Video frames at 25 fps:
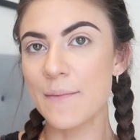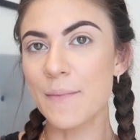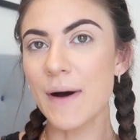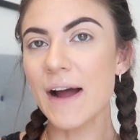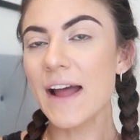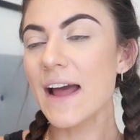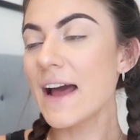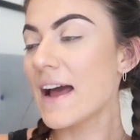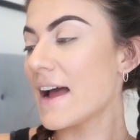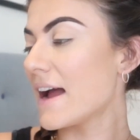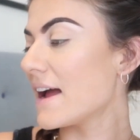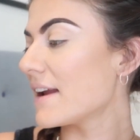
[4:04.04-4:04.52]
In my
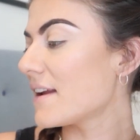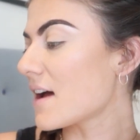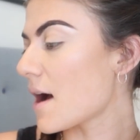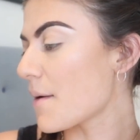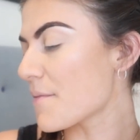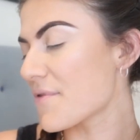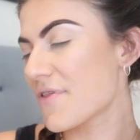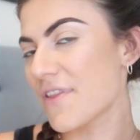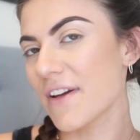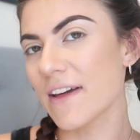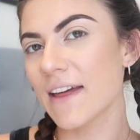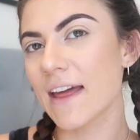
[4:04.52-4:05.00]
head,
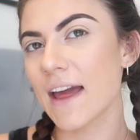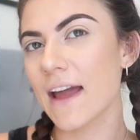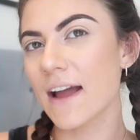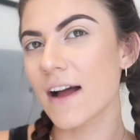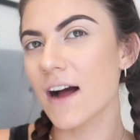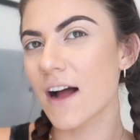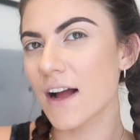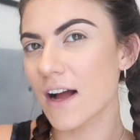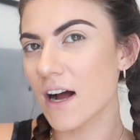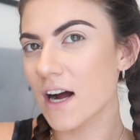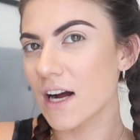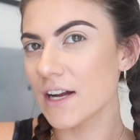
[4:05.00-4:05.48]
I'm thinking
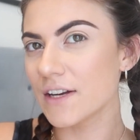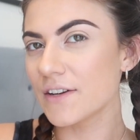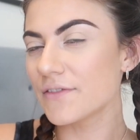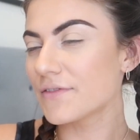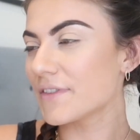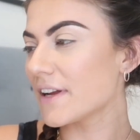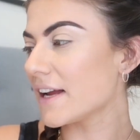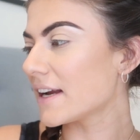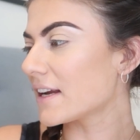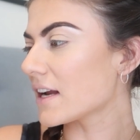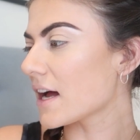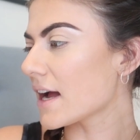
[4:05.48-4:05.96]
I kind of
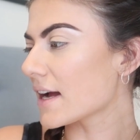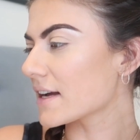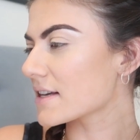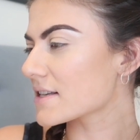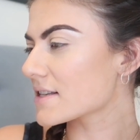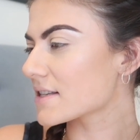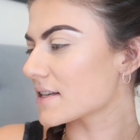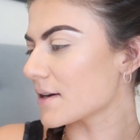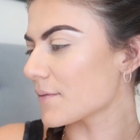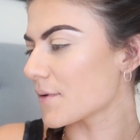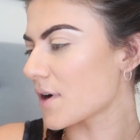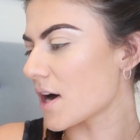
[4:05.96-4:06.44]
need like
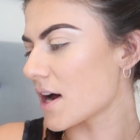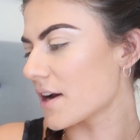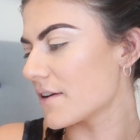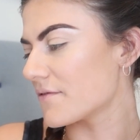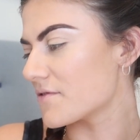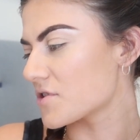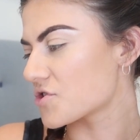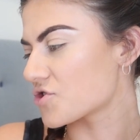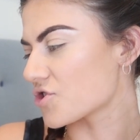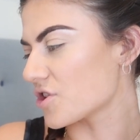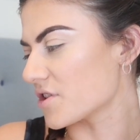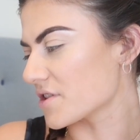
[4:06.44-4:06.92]
some kind of
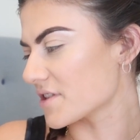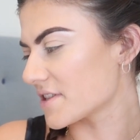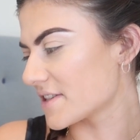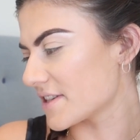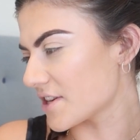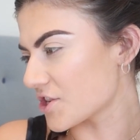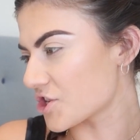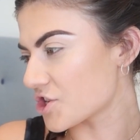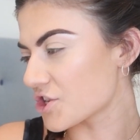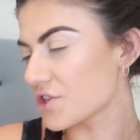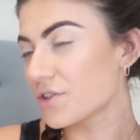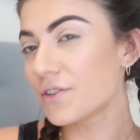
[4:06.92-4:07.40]
a
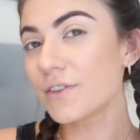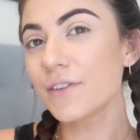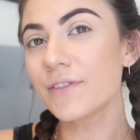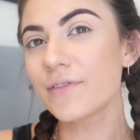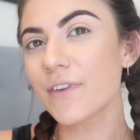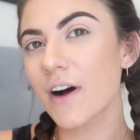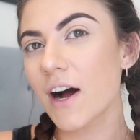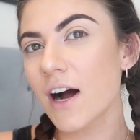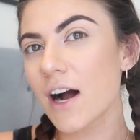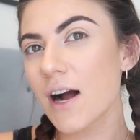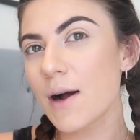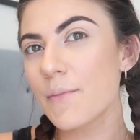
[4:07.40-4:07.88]
transitional
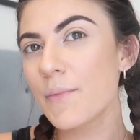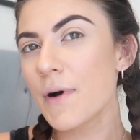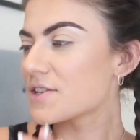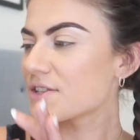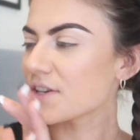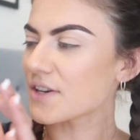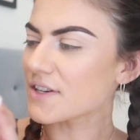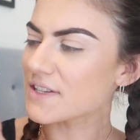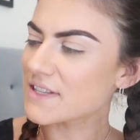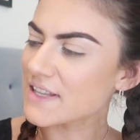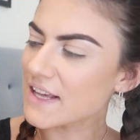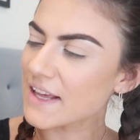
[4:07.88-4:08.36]
vibe.
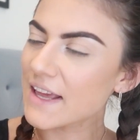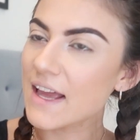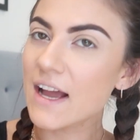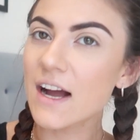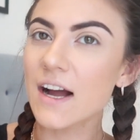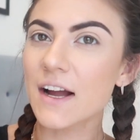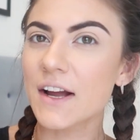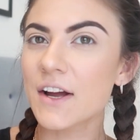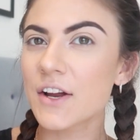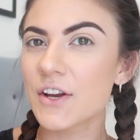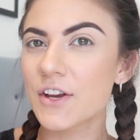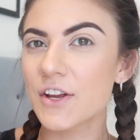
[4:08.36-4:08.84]
So I was thinking
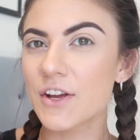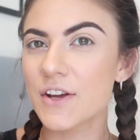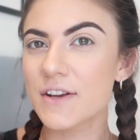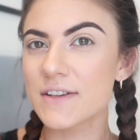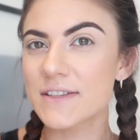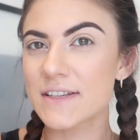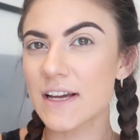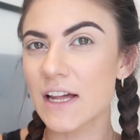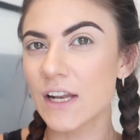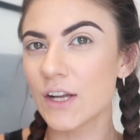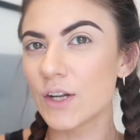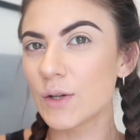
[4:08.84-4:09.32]
I could
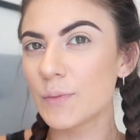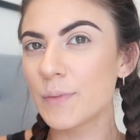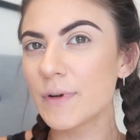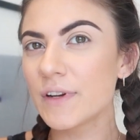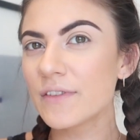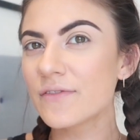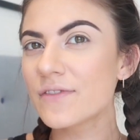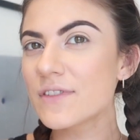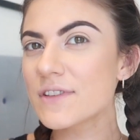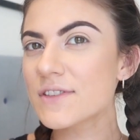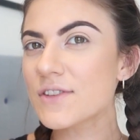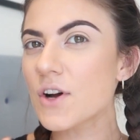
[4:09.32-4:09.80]
use a little bit
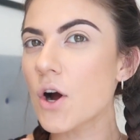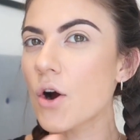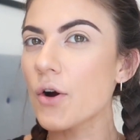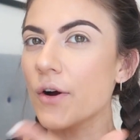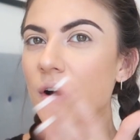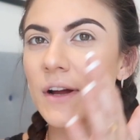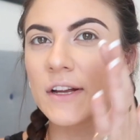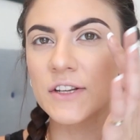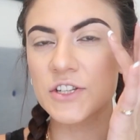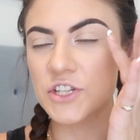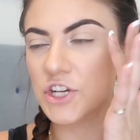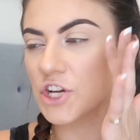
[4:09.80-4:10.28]
of this
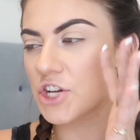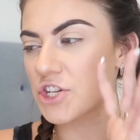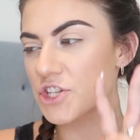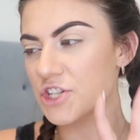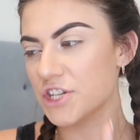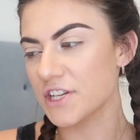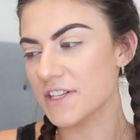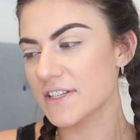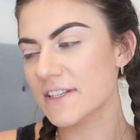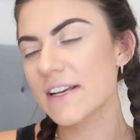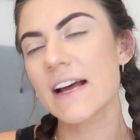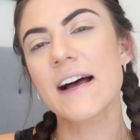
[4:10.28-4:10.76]
orange
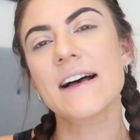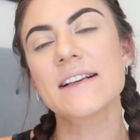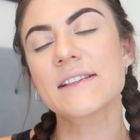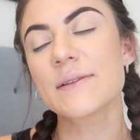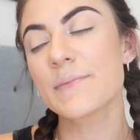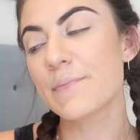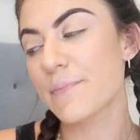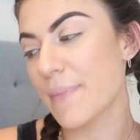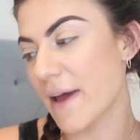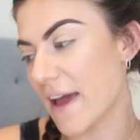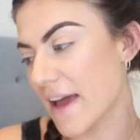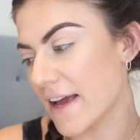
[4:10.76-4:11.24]
just as a
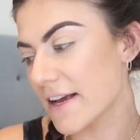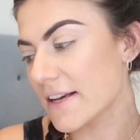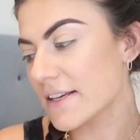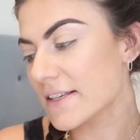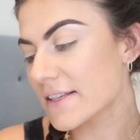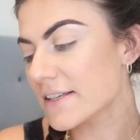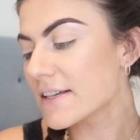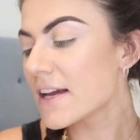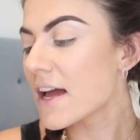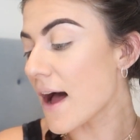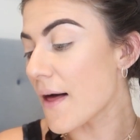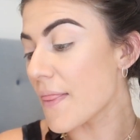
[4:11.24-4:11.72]

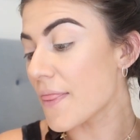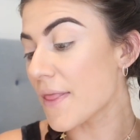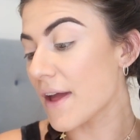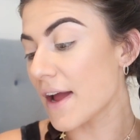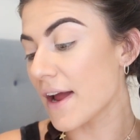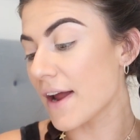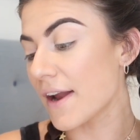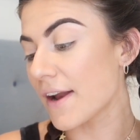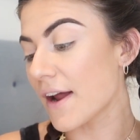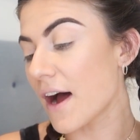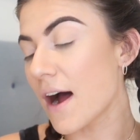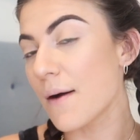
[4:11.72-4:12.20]
base. And
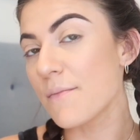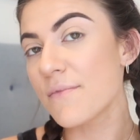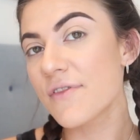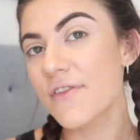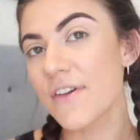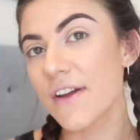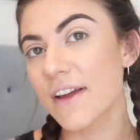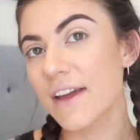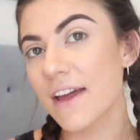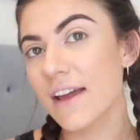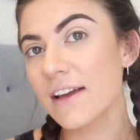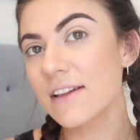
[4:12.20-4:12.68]
then I'm
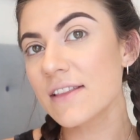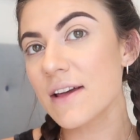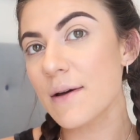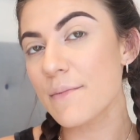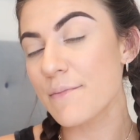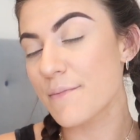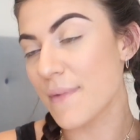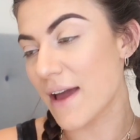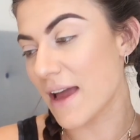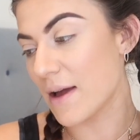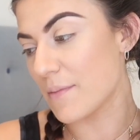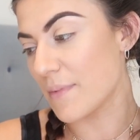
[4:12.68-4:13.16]
thinking that
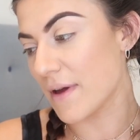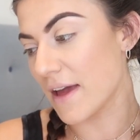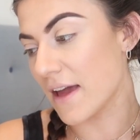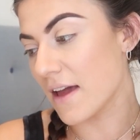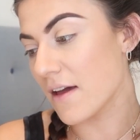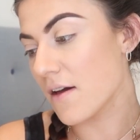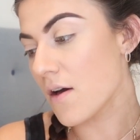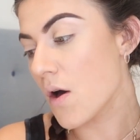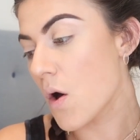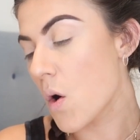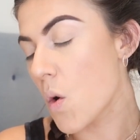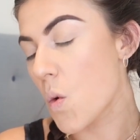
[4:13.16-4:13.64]

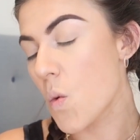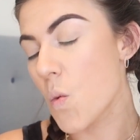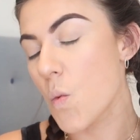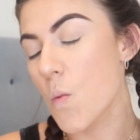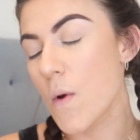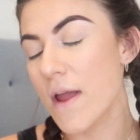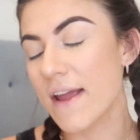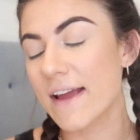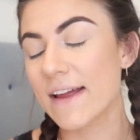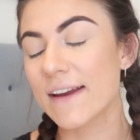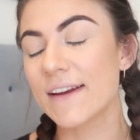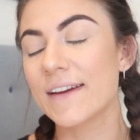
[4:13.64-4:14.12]
maybe
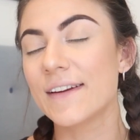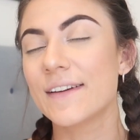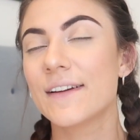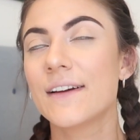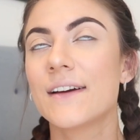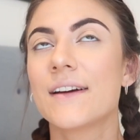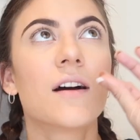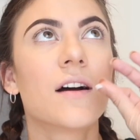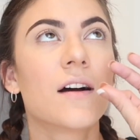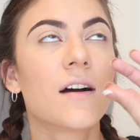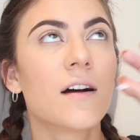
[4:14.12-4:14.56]
we can,